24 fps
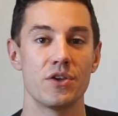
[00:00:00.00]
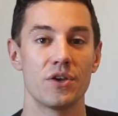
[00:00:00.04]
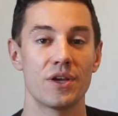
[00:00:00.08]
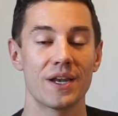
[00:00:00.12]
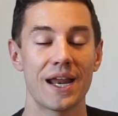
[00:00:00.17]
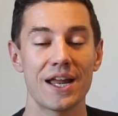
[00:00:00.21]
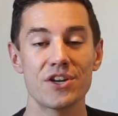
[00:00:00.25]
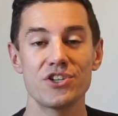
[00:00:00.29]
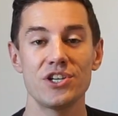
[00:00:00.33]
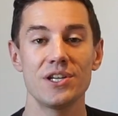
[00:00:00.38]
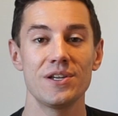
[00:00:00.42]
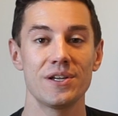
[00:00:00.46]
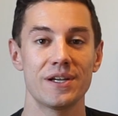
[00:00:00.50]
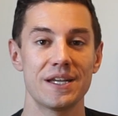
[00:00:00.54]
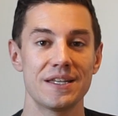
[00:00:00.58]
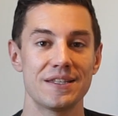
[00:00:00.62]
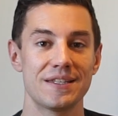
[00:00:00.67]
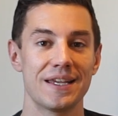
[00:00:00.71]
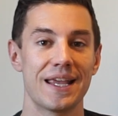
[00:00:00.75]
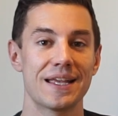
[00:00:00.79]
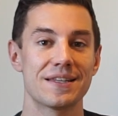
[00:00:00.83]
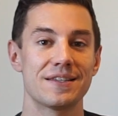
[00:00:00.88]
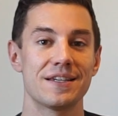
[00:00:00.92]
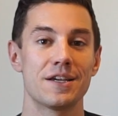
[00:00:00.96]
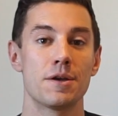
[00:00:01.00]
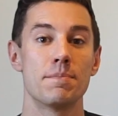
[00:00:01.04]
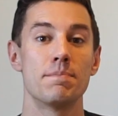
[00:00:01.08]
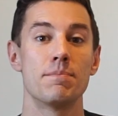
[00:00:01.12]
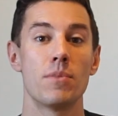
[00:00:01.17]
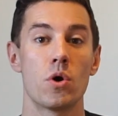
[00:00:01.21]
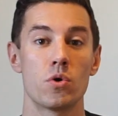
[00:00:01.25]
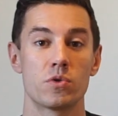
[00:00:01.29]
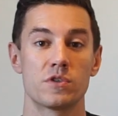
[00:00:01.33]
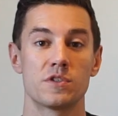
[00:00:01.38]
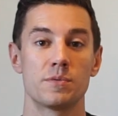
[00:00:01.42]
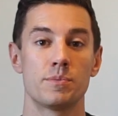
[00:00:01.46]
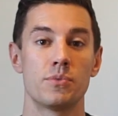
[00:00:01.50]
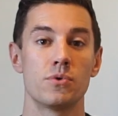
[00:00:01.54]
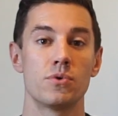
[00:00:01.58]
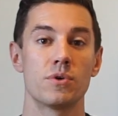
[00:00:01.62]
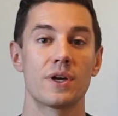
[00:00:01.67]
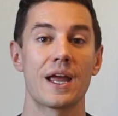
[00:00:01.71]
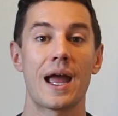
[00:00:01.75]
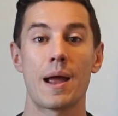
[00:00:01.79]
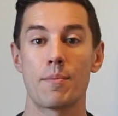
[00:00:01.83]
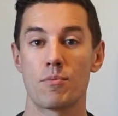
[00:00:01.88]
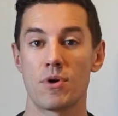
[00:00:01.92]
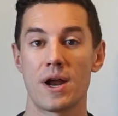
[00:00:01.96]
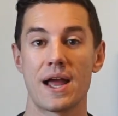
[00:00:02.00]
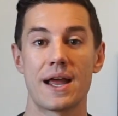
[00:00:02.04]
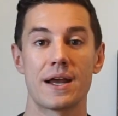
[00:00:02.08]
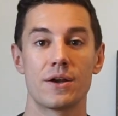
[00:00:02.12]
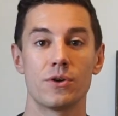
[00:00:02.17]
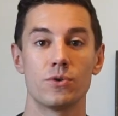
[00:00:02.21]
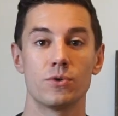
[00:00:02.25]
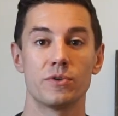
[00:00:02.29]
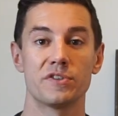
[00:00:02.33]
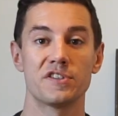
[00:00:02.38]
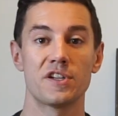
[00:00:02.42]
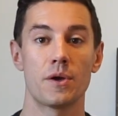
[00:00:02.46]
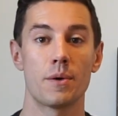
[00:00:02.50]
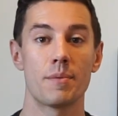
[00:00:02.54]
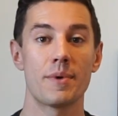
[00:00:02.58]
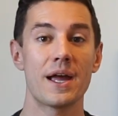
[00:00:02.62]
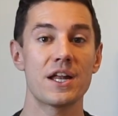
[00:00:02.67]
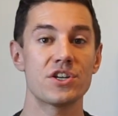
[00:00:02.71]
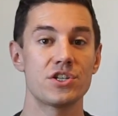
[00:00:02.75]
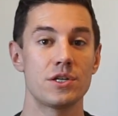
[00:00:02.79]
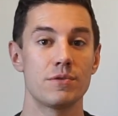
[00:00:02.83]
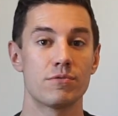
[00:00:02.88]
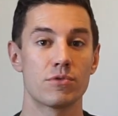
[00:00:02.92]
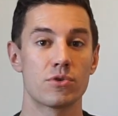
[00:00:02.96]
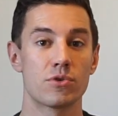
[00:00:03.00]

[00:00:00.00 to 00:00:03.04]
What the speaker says: you can actually look into getting a multiple camera angle. So I'm actually